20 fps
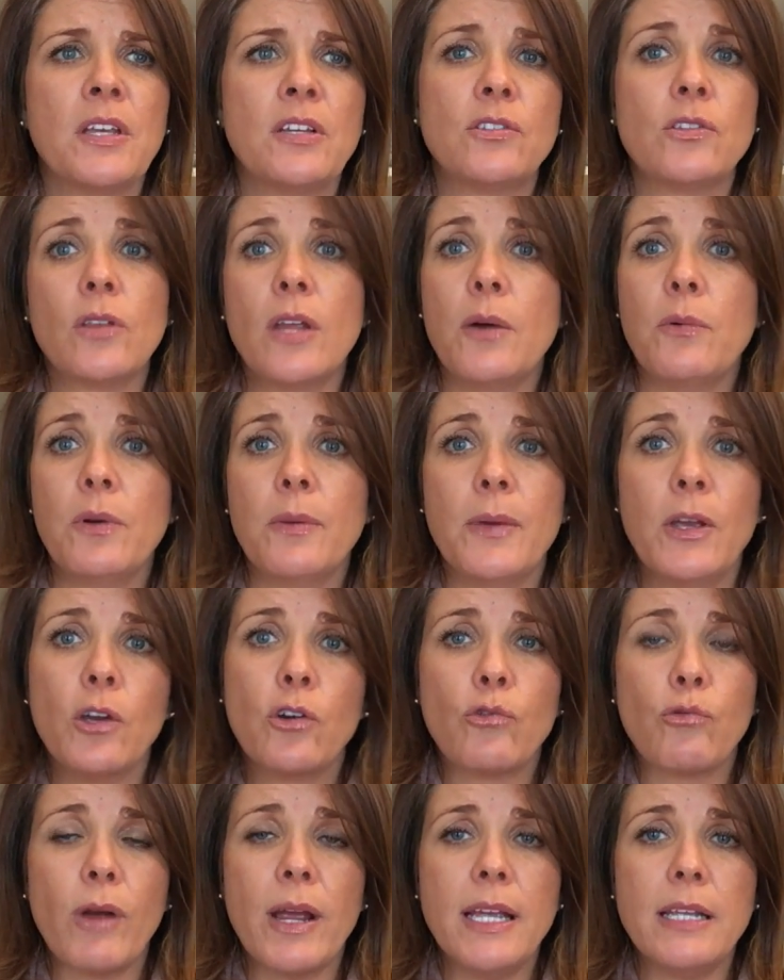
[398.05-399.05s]
So that would have been
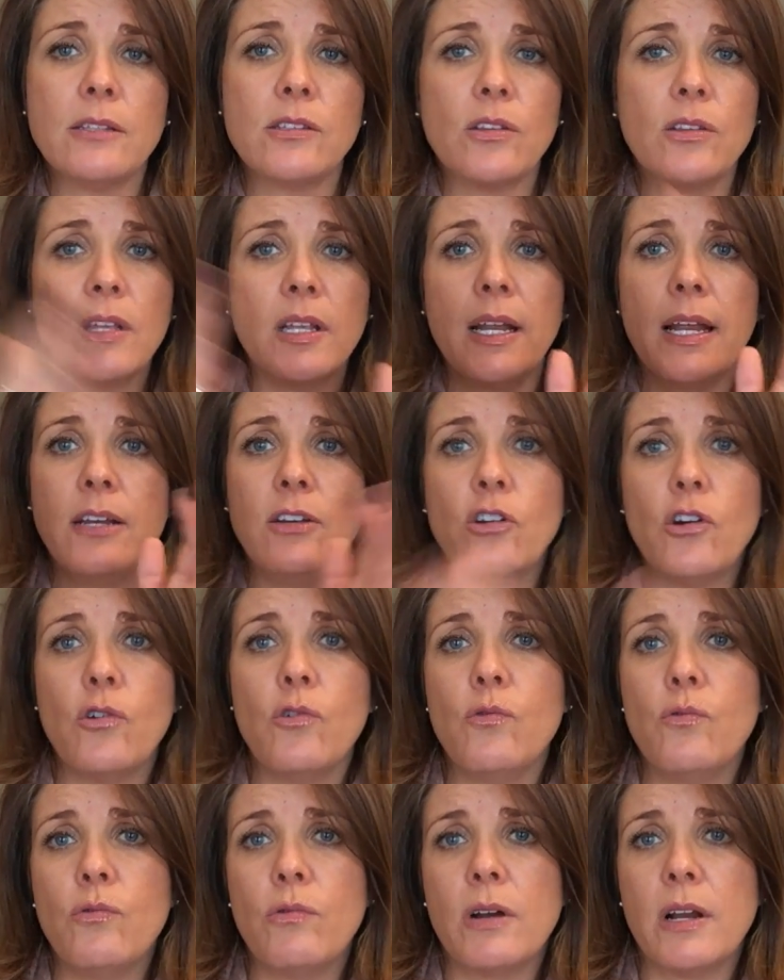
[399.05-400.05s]
great. So then I
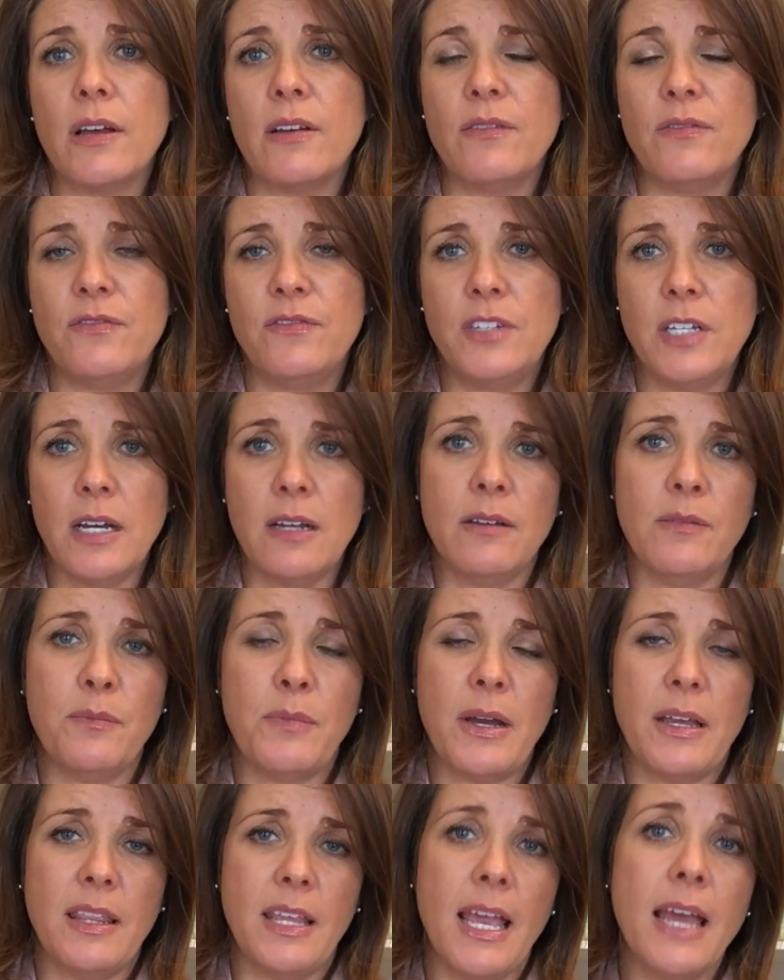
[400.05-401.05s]
know what I've done
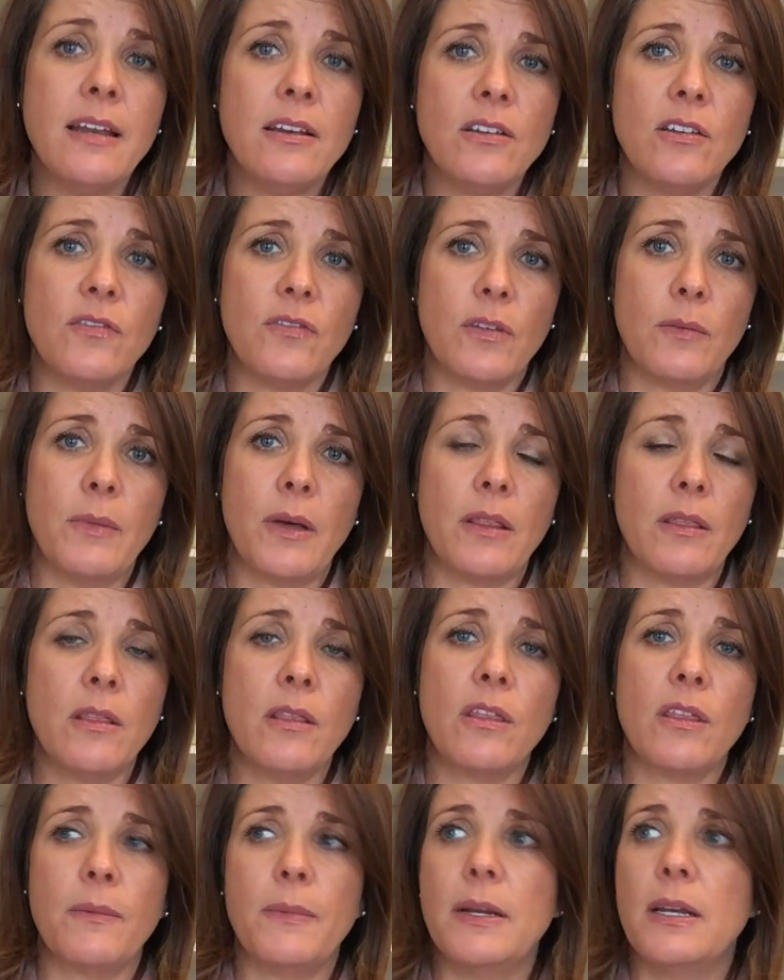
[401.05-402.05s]
by the end of the
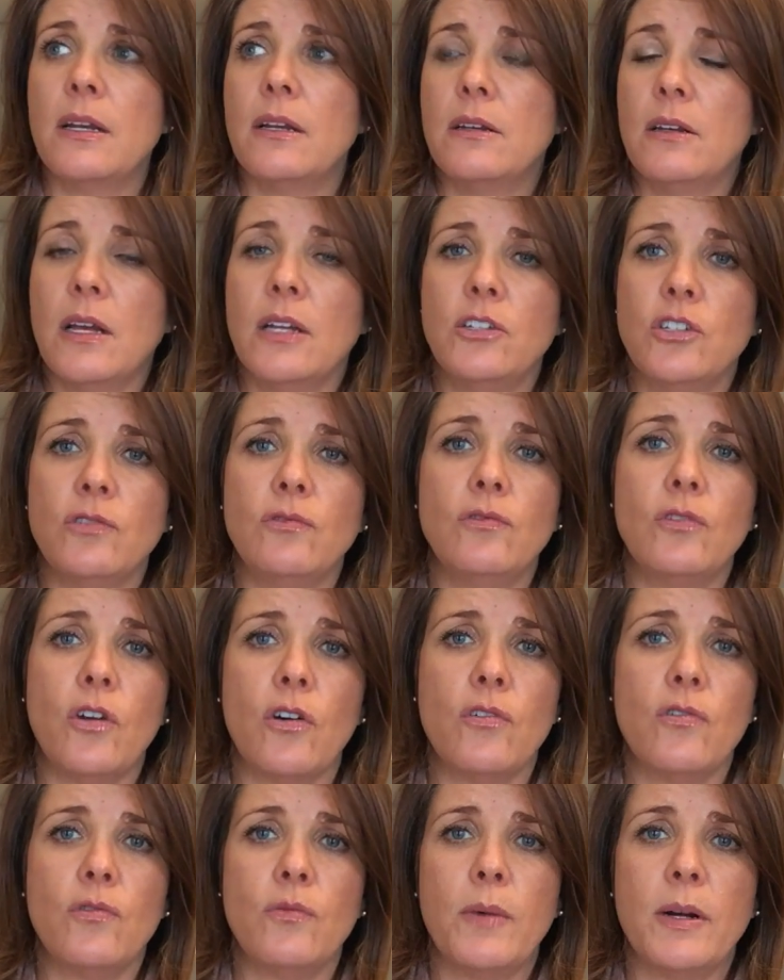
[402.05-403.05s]
month. I mean, I do
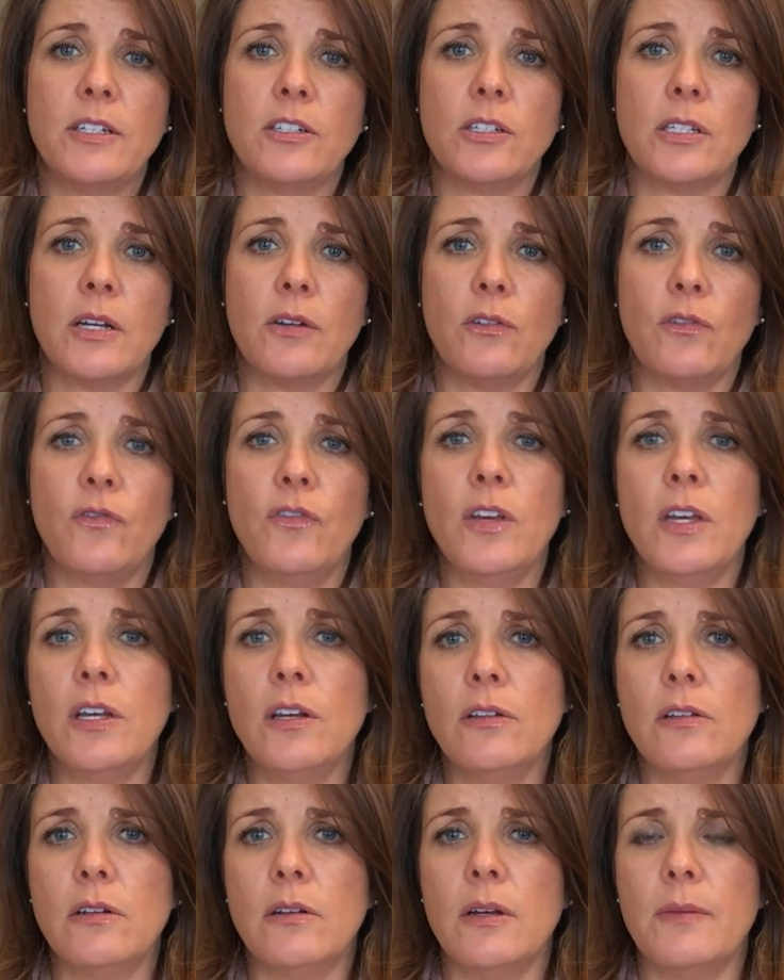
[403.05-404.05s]
know by just how you
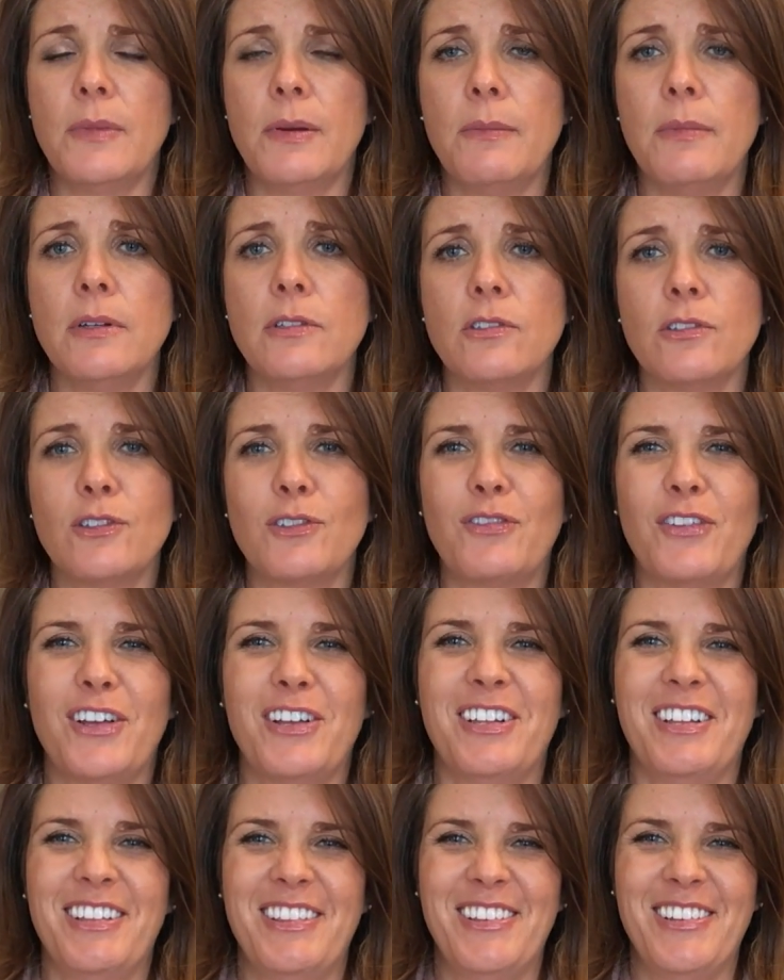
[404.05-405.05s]
feel and how my muscles feel.
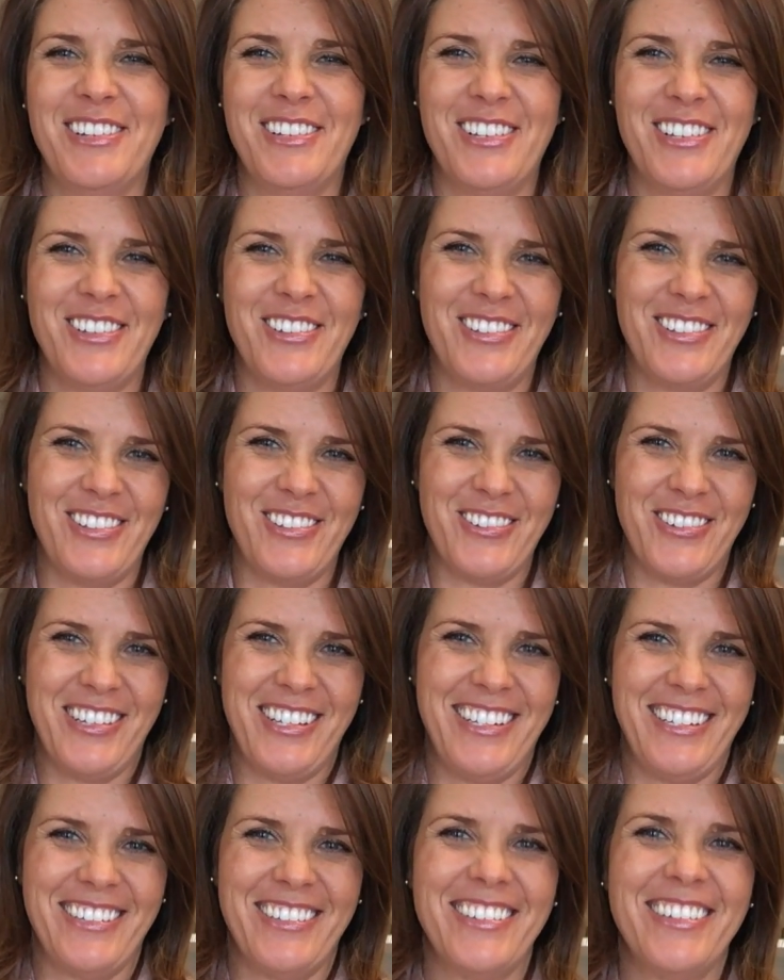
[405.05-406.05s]
They're so sore
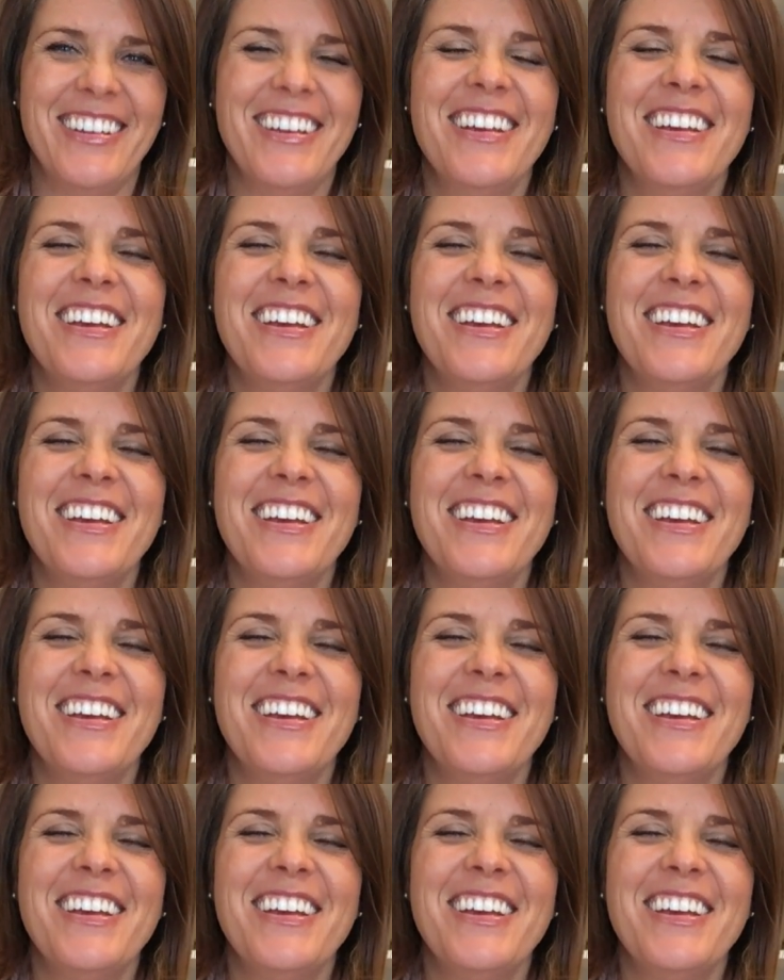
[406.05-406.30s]
still.